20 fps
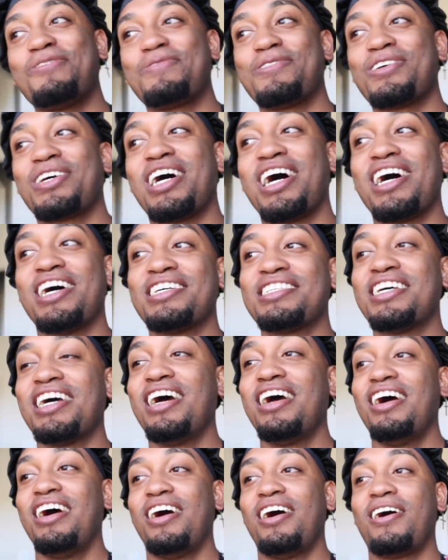hope you guys
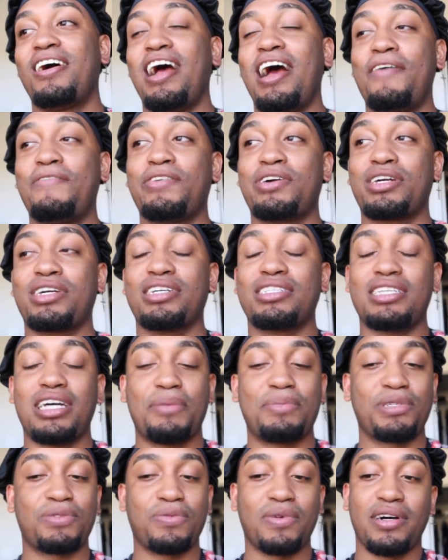are having a good
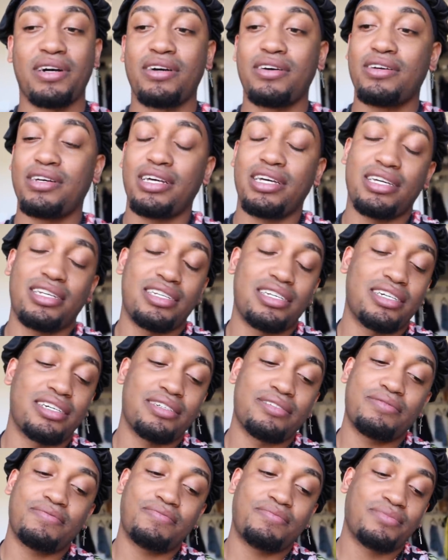time as well. And
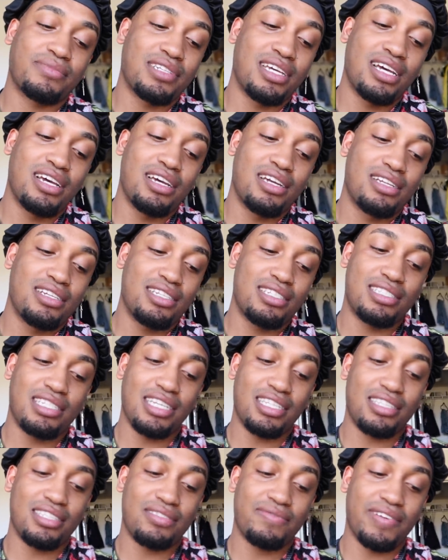uh, just
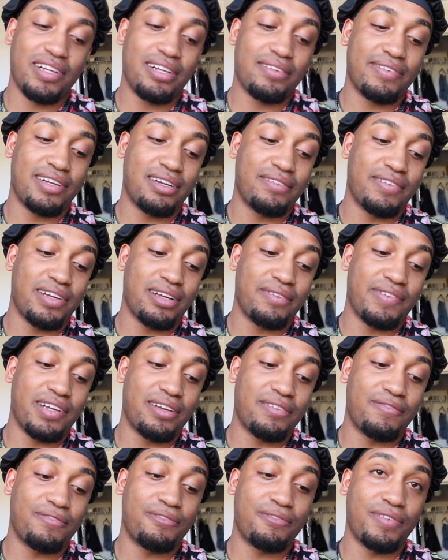take this very, very, very,
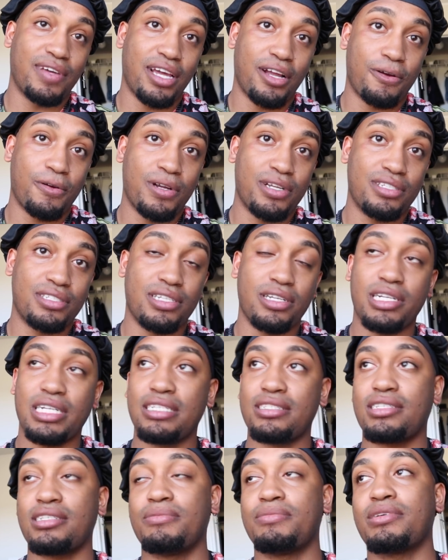very, very
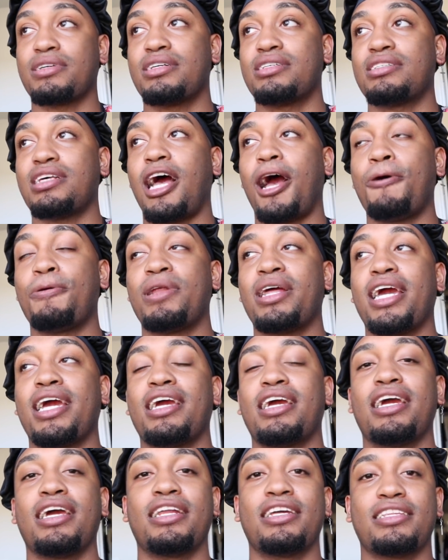seriously because I would
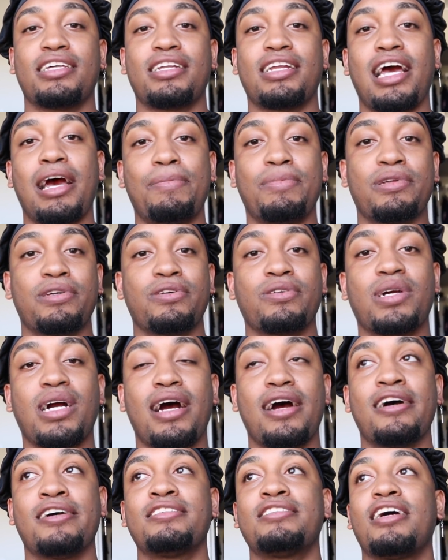hate anything to happen to you
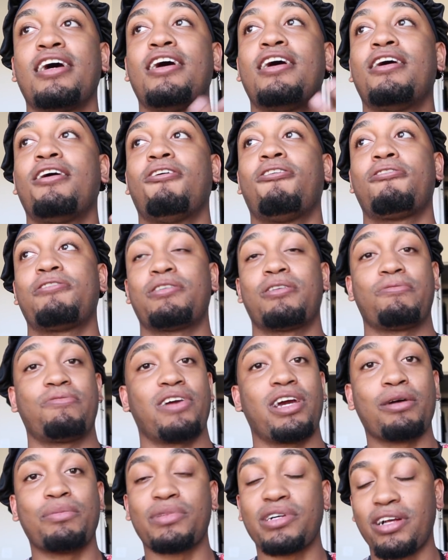guys or your
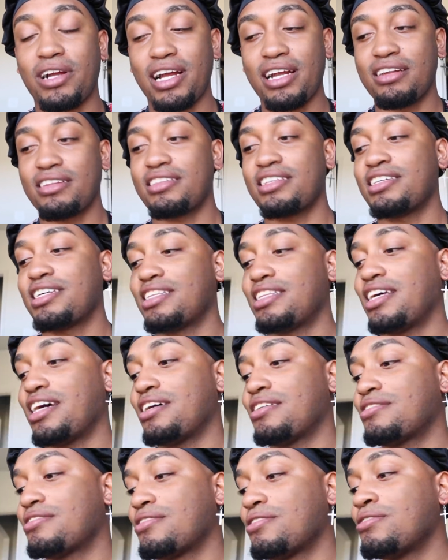family or anything like
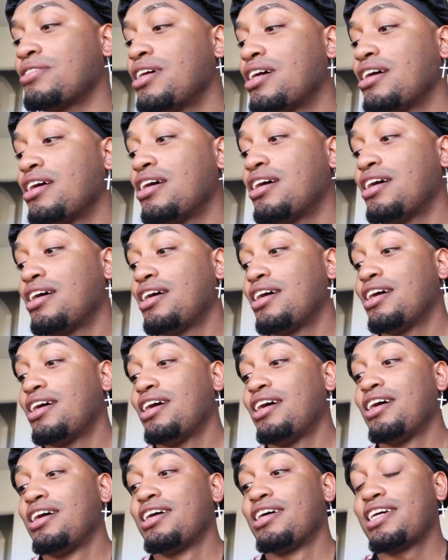that. So,
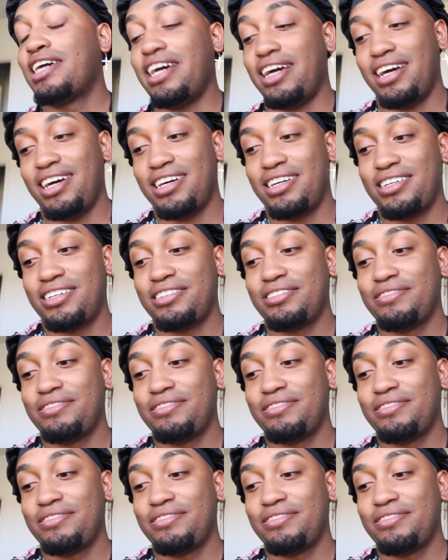yeah.